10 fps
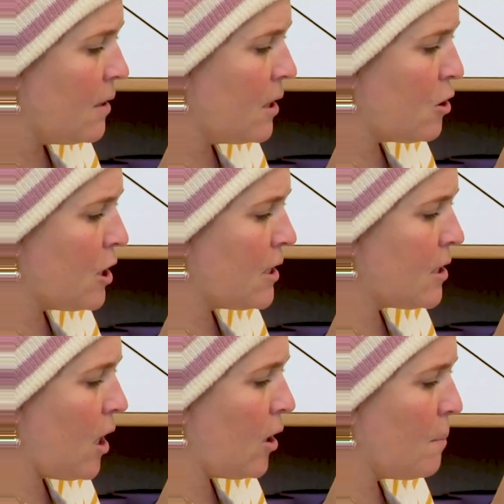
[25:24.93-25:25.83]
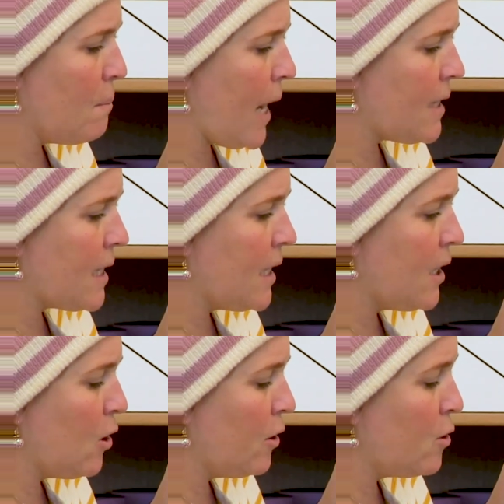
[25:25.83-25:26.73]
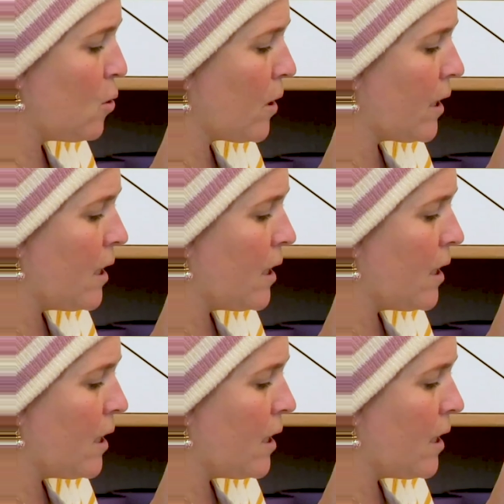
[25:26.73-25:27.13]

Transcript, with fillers: Then she saw her basket near the door,